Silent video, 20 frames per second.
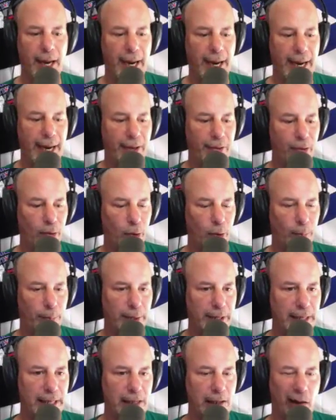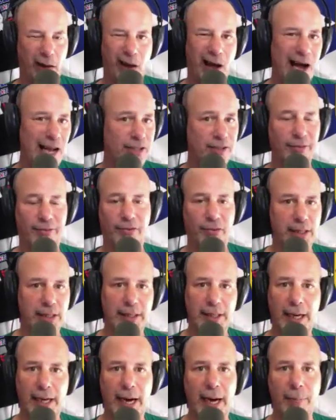And there will be lots of free
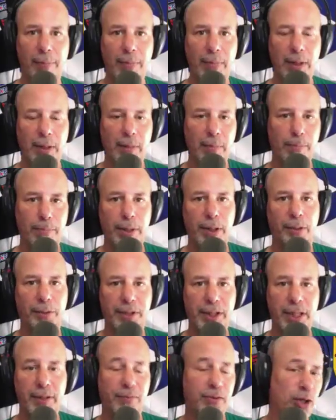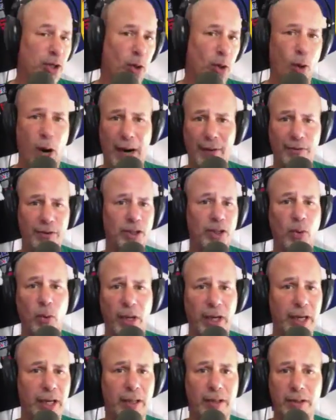time built in for you to go off and do
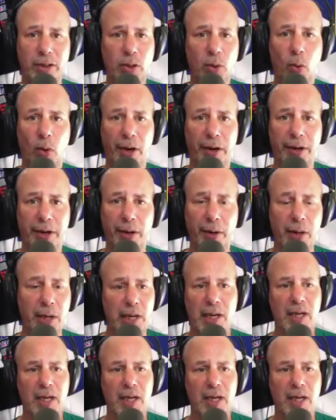what you want to do.